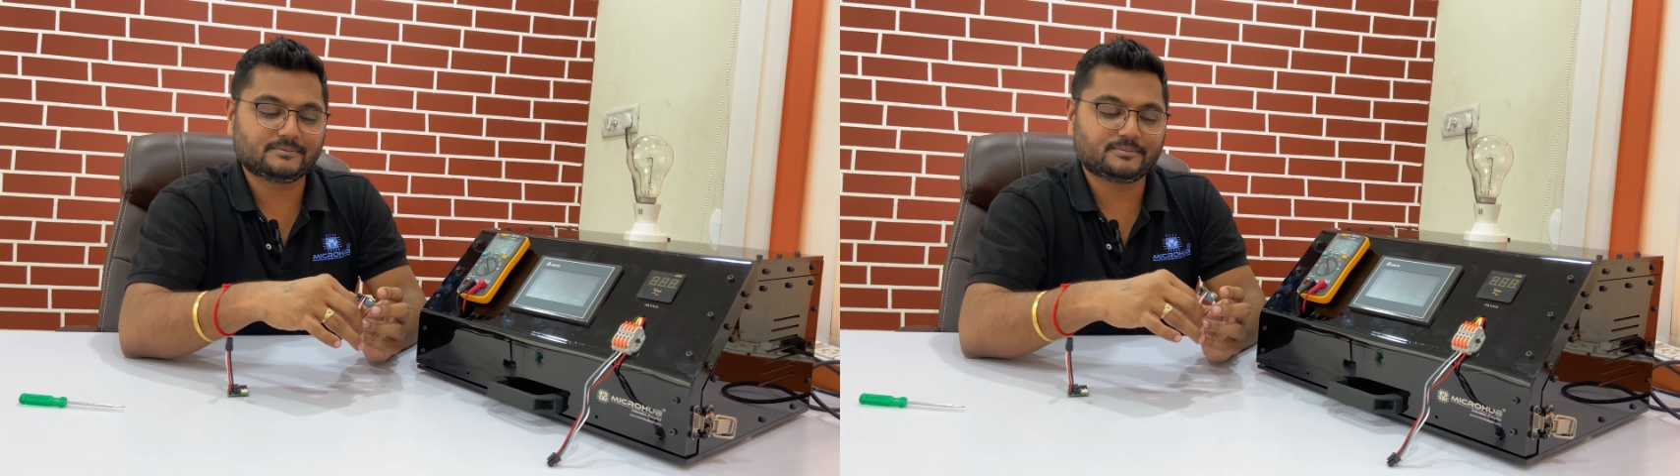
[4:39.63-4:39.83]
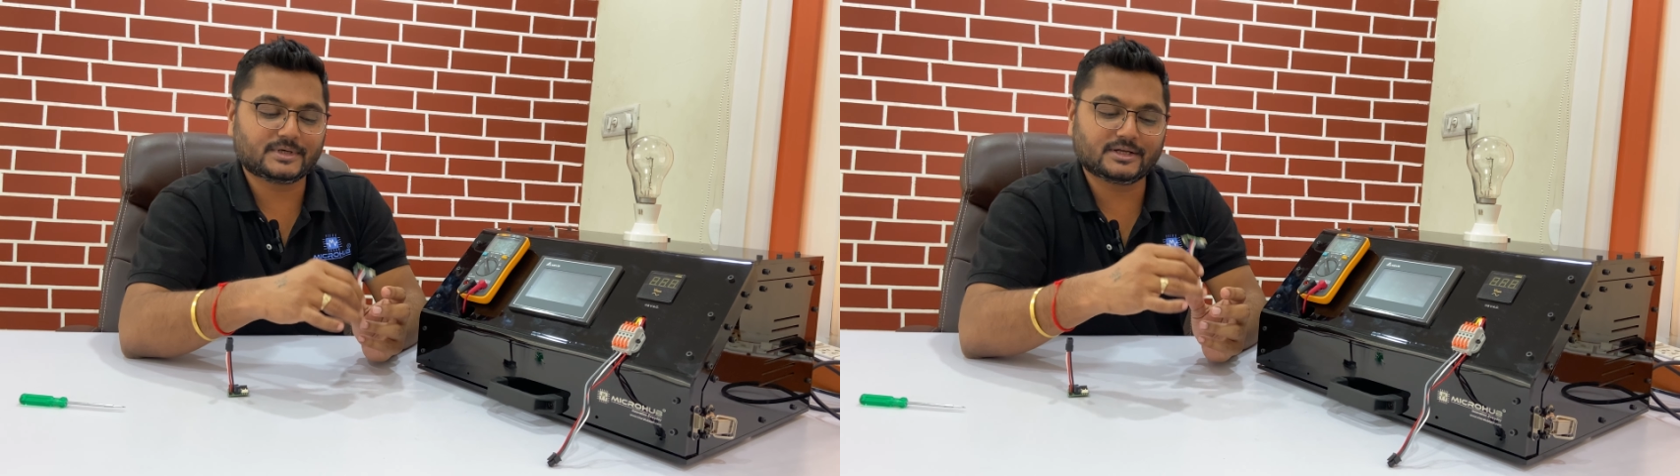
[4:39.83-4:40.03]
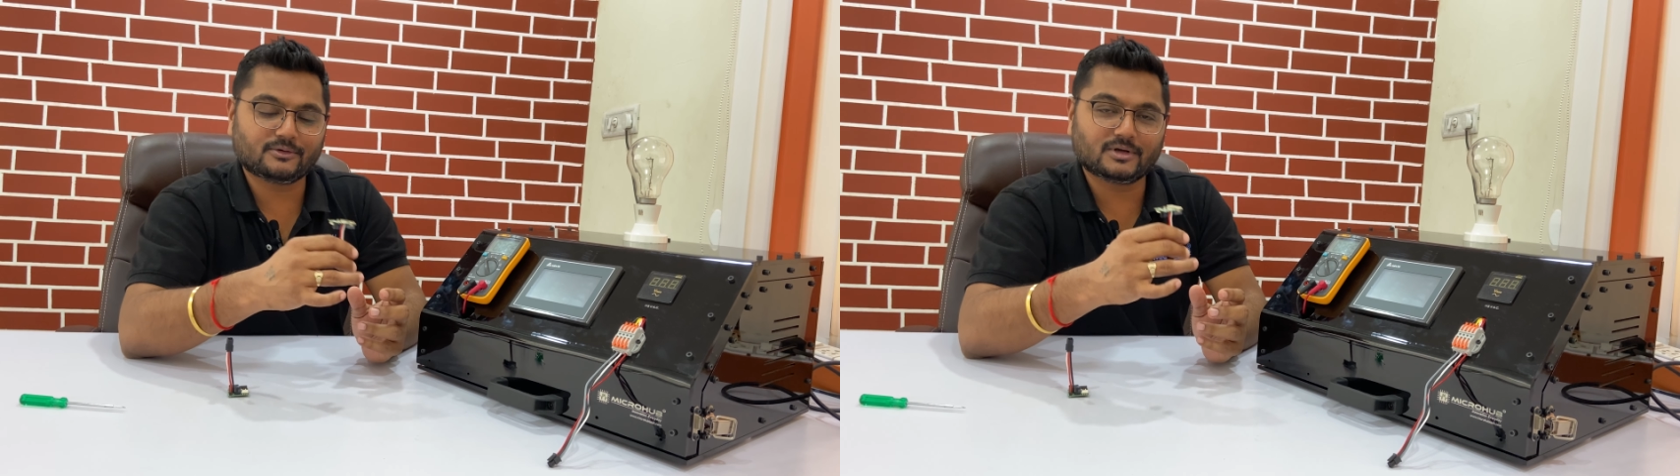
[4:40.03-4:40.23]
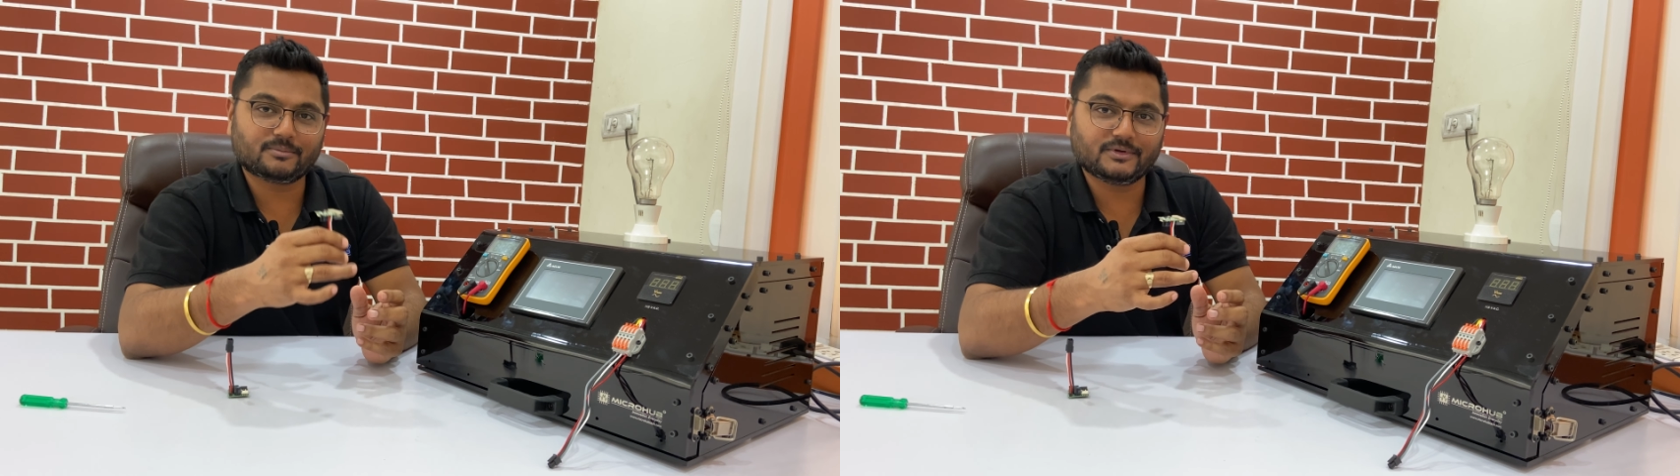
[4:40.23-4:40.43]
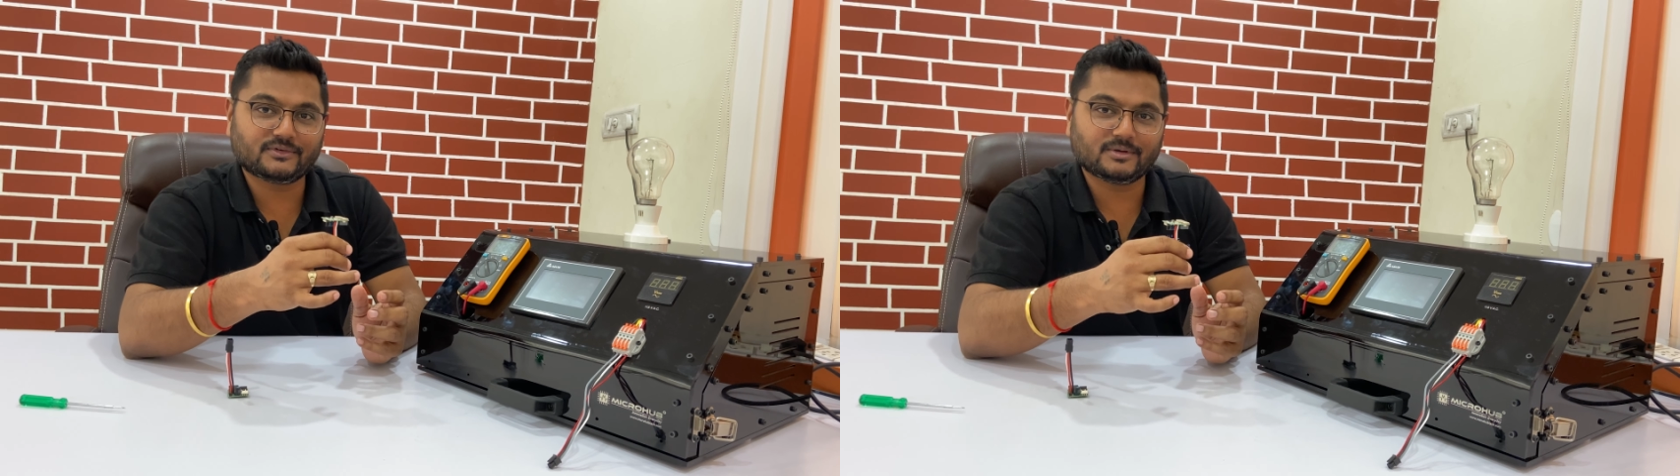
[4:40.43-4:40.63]
particular
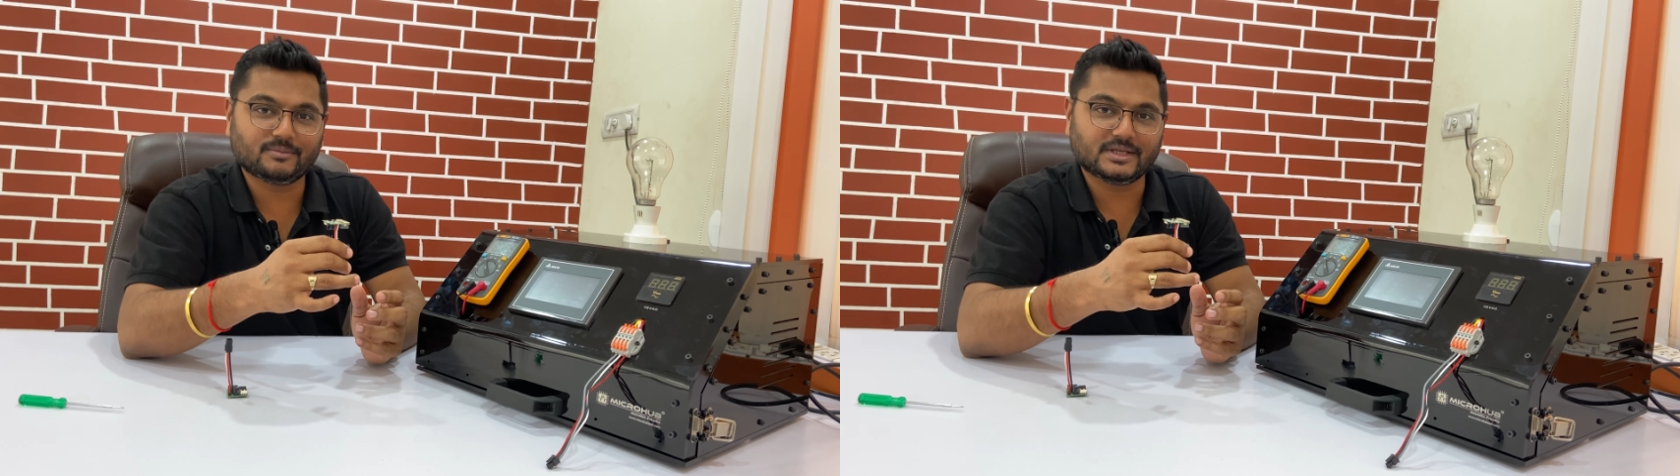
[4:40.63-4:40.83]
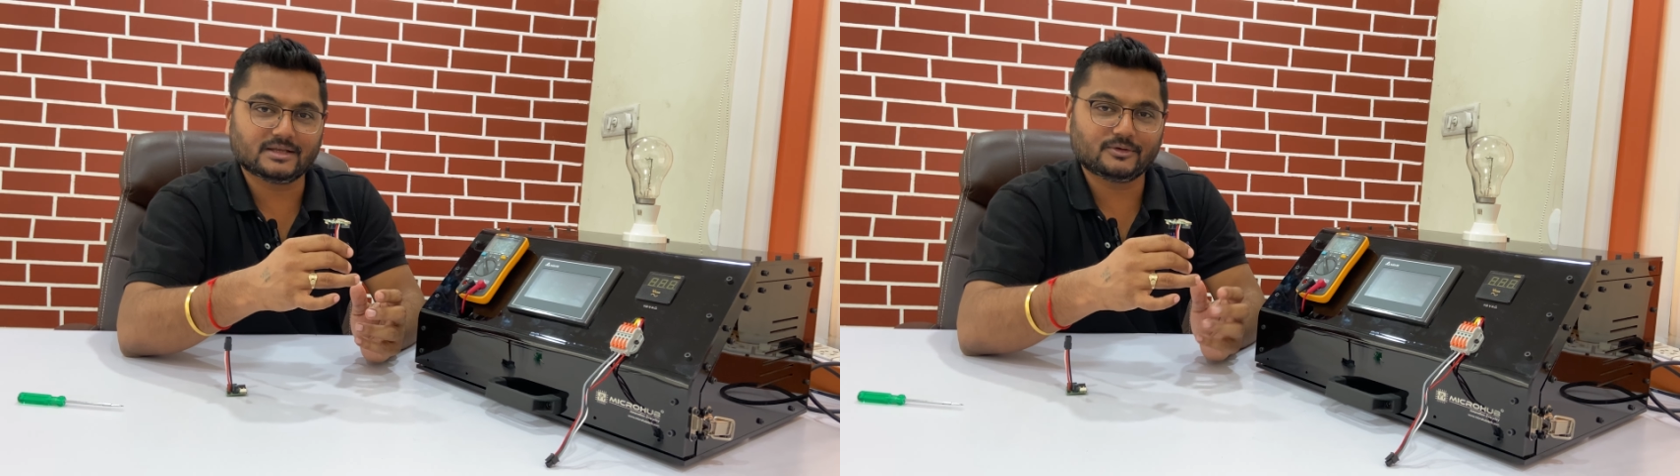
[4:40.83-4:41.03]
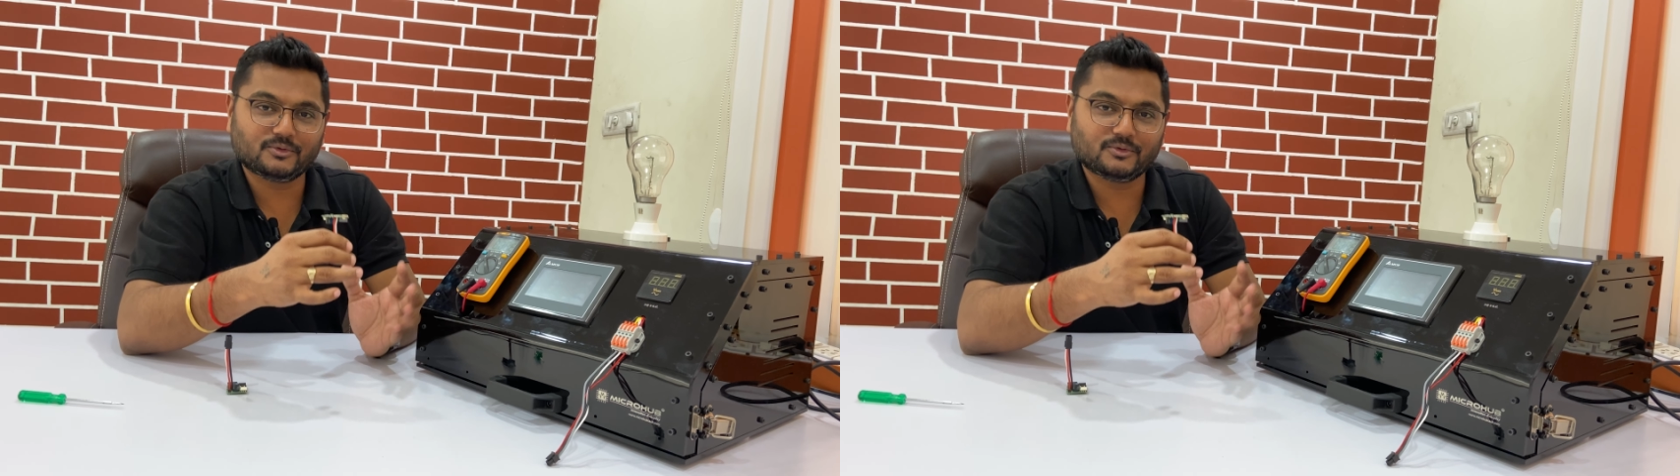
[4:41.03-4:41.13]
PCB,